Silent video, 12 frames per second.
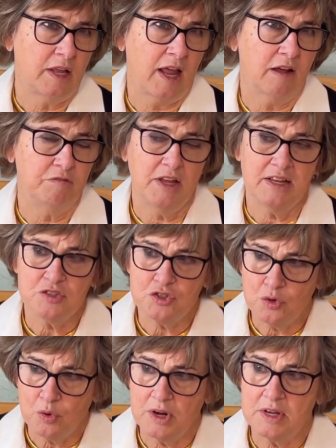have less
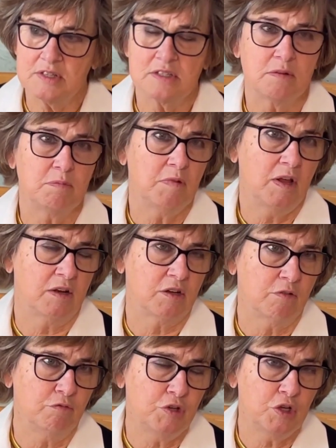noise and
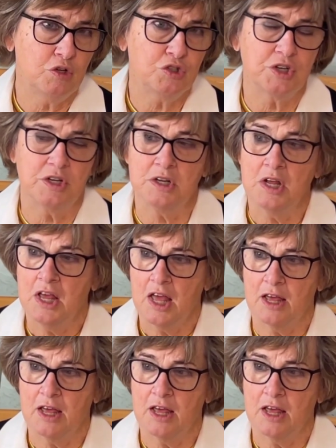confusion